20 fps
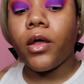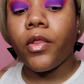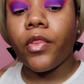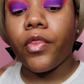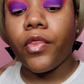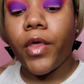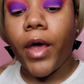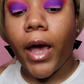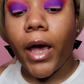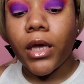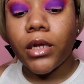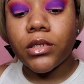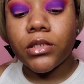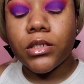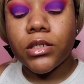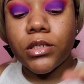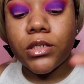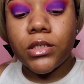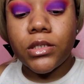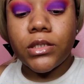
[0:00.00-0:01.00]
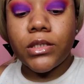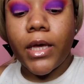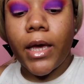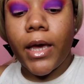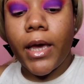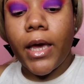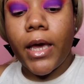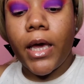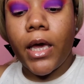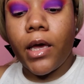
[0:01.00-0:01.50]
that
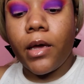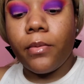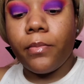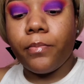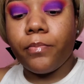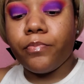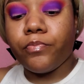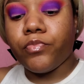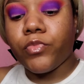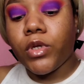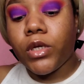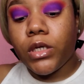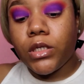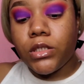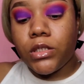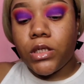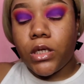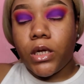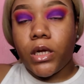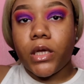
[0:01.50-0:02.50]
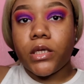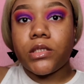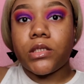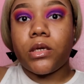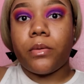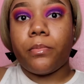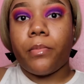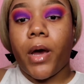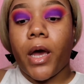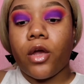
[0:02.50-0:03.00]
same Danessa
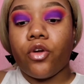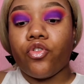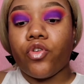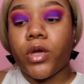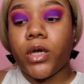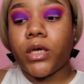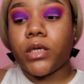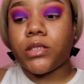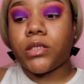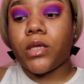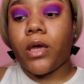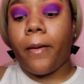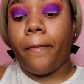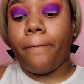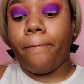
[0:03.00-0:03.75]
Myricks